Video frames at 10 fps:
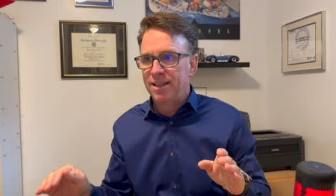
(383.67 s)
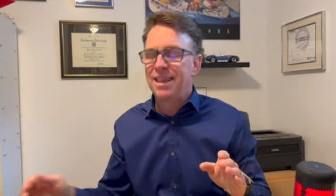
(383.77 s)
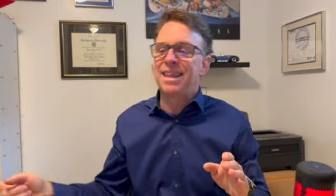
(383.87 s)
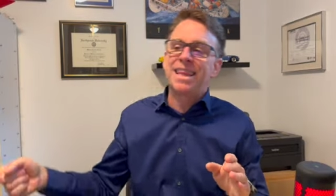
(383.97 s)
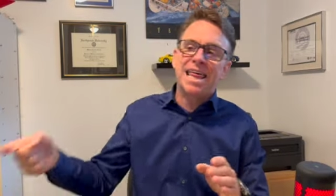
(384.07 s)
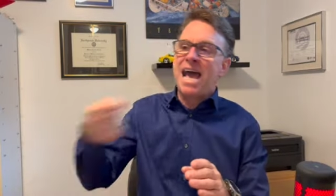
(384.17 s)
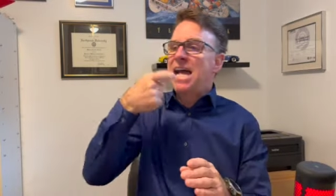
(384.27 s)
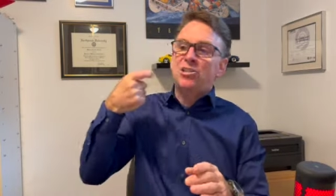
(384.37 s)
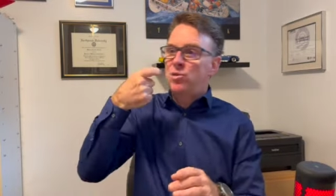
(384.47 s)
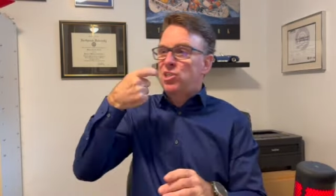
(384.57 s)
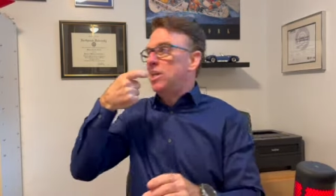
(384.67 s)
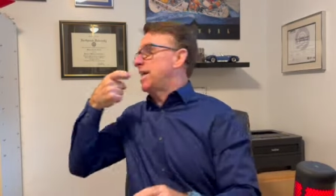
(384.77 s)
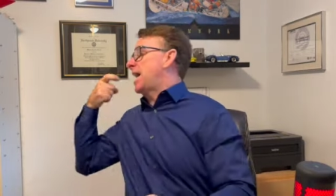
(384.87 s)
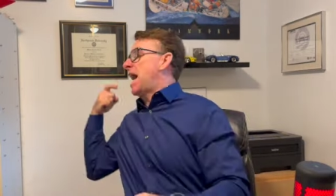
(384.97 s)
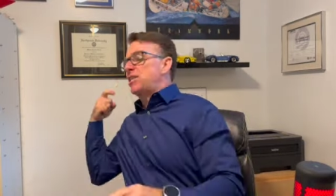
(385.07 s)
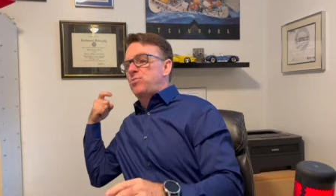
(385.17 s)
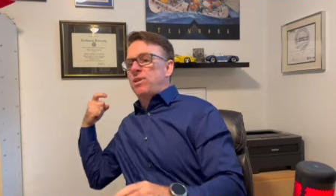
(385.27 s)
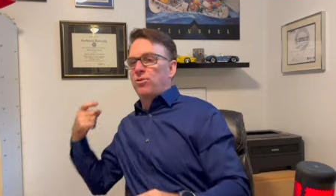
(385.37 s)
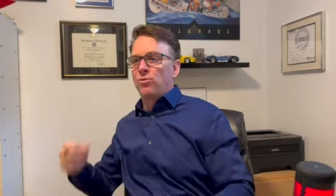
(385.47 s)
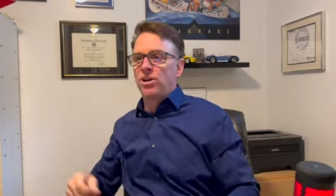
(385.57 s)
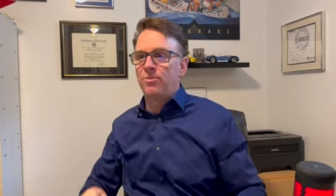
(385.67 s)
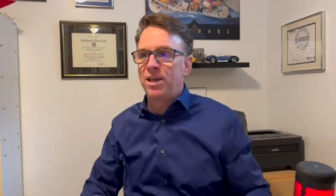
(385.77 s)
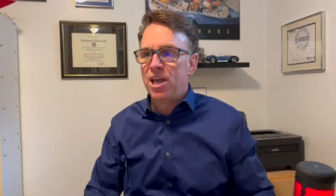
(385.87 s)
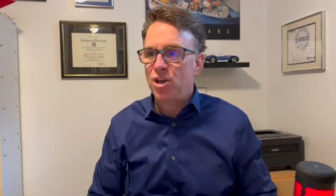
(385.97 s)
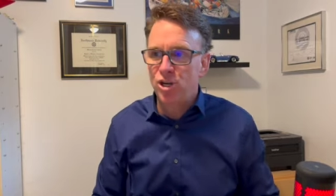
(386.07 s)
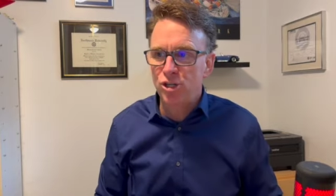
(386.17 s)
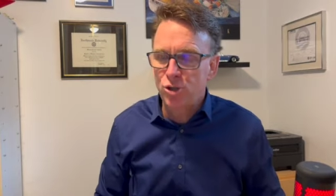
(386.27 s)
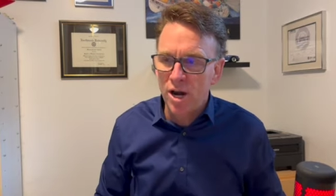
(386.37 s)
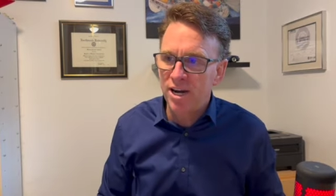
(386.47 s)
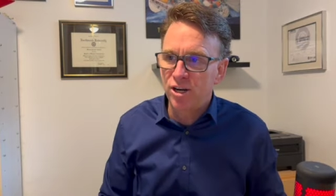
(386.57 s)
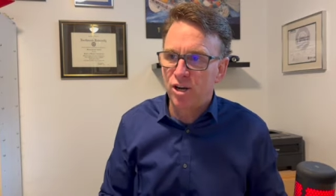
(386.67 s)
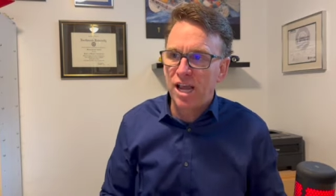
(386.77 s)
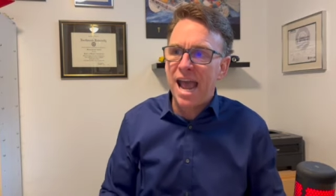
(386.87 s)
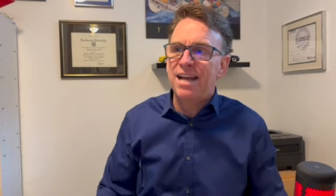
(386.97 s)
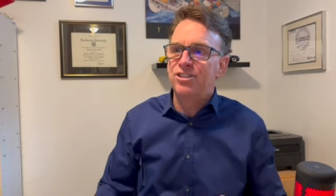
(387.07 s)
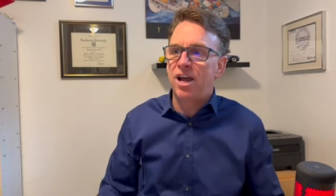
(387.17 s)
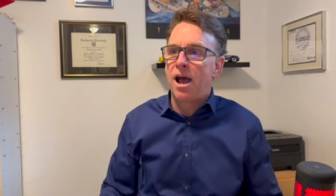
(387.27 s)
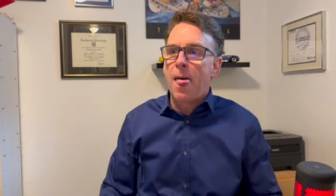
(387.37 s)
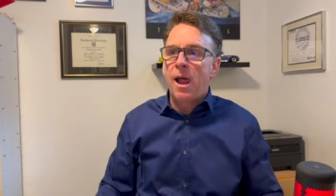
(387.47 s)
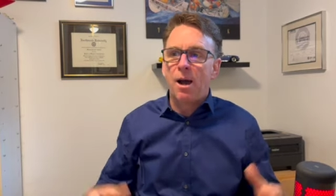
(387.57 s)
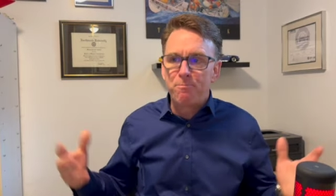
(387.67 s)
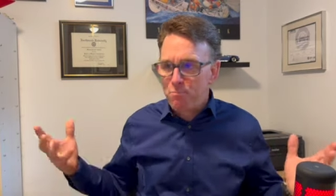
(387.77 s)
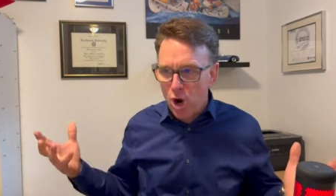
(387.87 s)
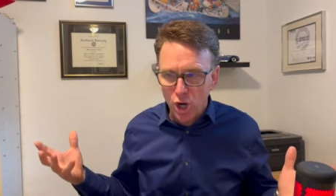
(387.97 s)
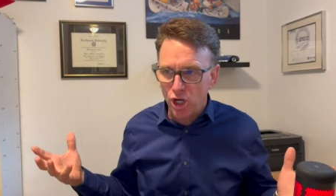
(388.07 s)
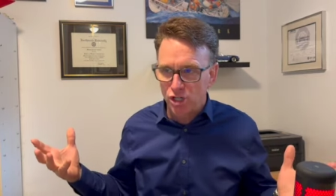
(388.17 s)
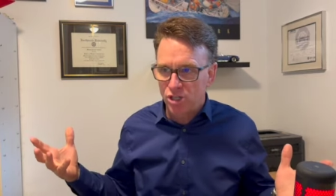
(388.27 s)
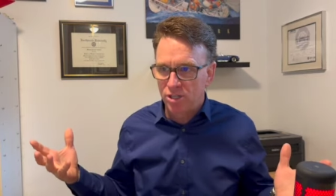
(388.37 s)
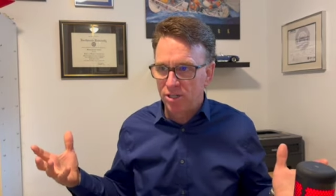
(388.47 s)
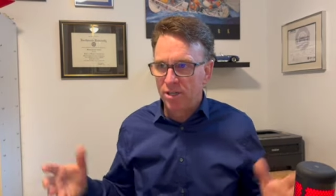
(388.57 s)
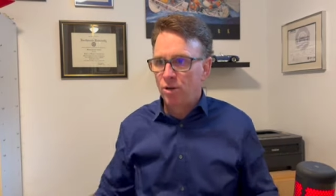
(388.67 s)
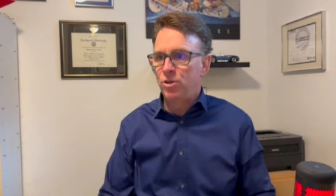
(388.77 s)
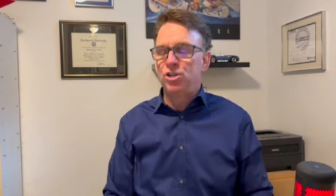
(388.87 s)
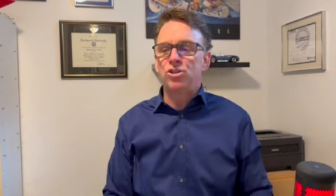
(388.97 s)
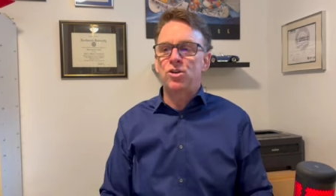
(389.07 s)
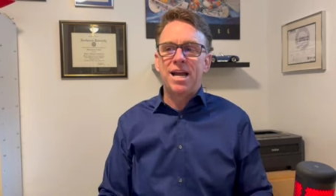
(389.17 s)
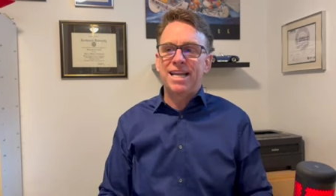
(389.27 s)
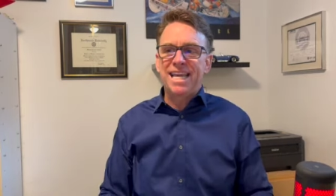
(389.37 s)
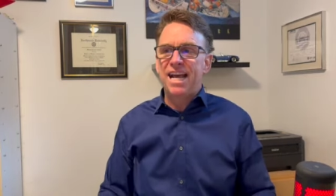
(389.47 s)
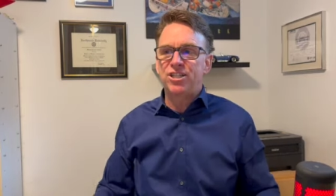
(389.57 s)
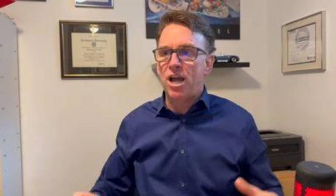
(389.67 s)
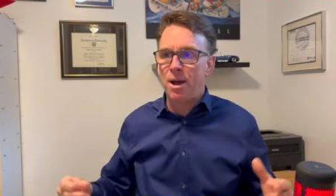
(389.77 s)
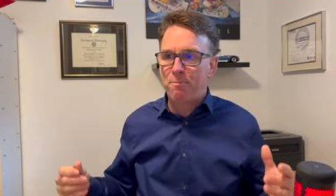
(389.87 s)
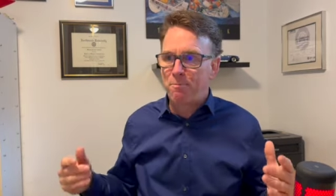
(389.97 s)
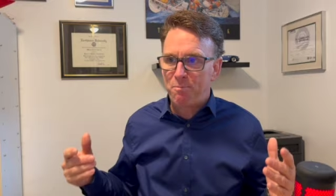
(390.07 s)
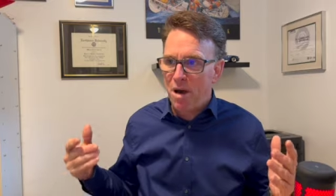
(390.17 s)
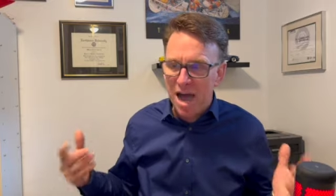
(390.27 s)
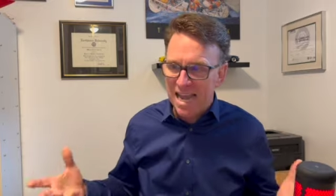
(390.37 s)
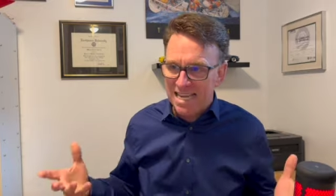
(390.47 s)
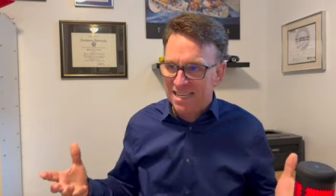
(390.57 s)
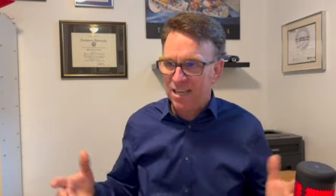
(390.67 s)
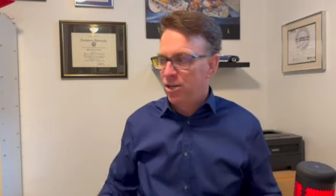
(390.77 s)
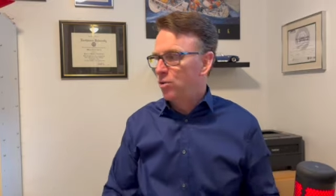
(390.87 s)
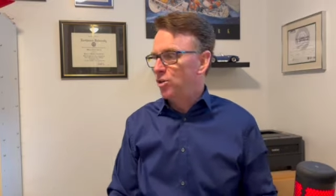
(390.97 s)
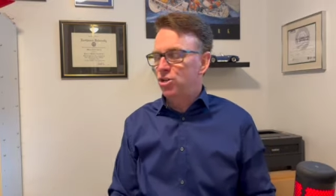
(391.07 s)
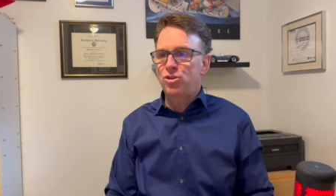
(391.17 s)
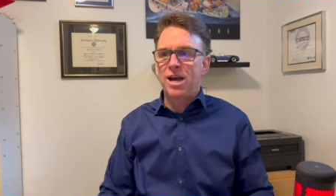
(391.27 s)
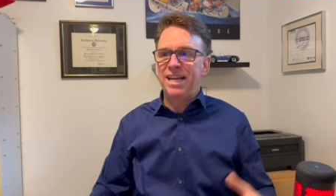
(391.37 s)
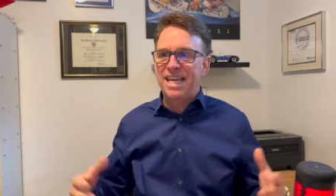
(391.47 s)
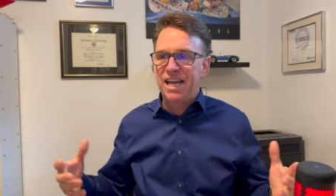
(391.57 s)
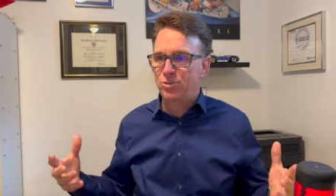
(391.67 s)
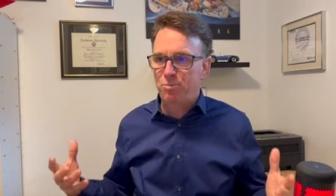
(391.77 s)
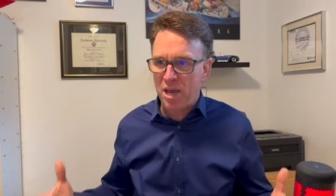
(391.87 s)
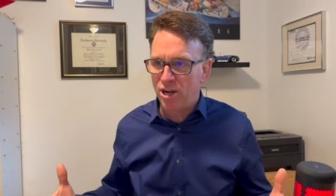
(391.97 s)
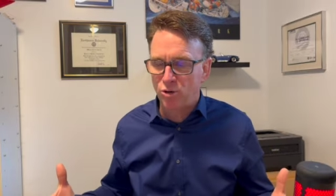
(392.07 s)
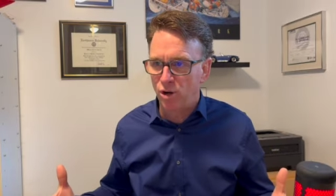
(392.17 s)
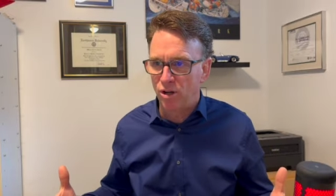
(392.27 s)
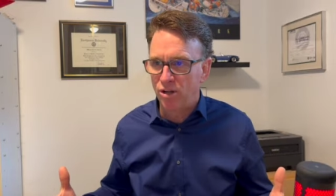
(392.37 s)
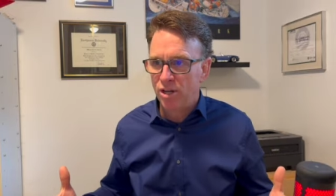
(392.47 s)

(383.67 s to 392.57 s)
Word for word: That's what's going to catch me and reel me. You're trying to catch a, a perch. When you're trying to catch a pike, when you're trying to catch pickerel,